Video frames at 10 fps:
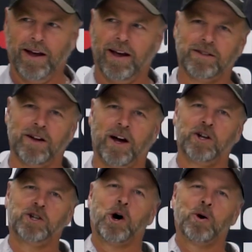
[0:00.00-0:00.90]
He's not
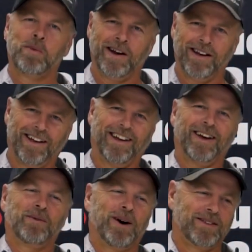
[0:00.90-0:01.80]
a showman
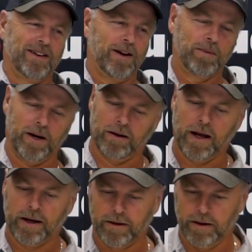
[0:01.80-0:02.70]
and wants it up here
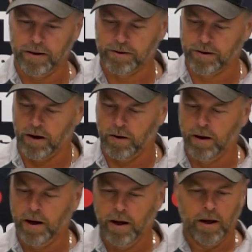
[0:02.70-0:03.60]
like this. So